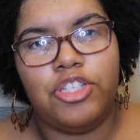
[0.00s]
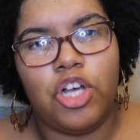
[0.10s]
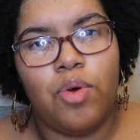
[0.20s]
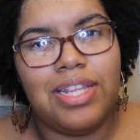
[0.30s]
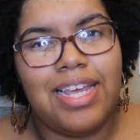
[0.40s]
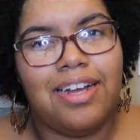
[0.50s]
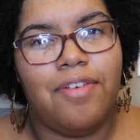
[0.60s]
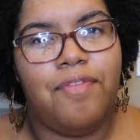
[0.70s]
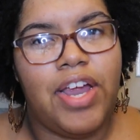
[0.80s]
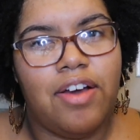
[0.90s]
So it's like
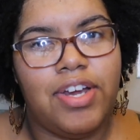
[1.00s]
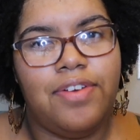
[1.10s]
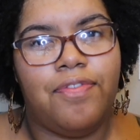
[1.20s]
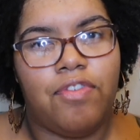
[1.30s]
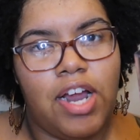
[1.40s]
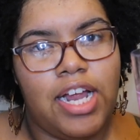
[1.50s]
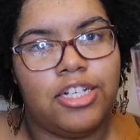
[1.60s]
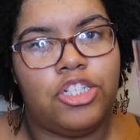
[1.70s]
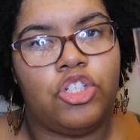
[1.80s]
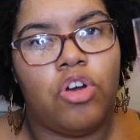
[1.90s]
a very
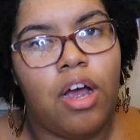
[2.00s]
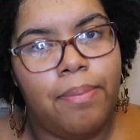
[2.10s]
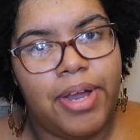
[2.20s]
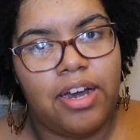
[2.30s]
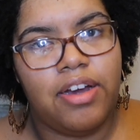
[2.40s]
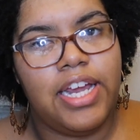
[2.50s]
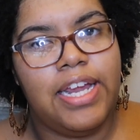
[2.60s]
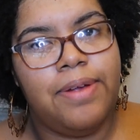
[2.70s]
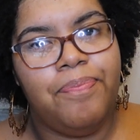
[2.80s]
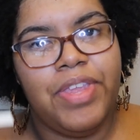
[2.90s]
fresh
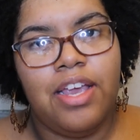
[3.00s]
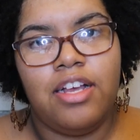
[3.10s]
strawberry,